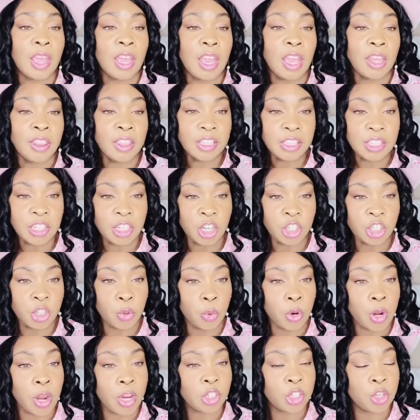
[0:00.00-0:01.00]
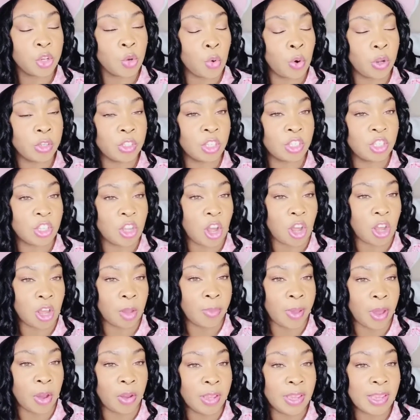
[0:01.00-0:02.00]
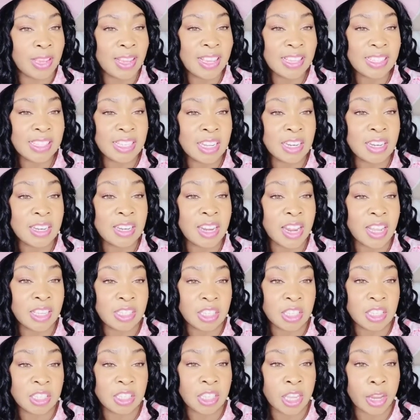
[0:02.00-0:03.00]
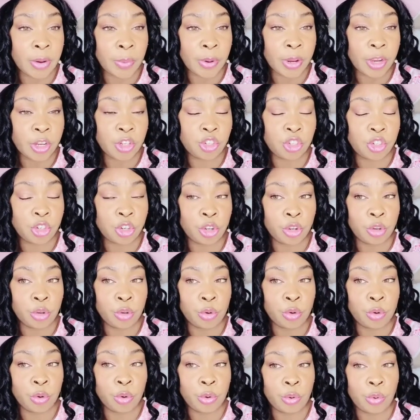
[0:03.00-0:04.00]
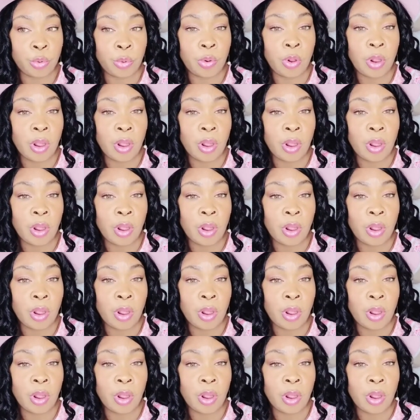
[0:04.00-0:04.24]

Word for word: In this edition, we're actually going to talk about, is it necessary to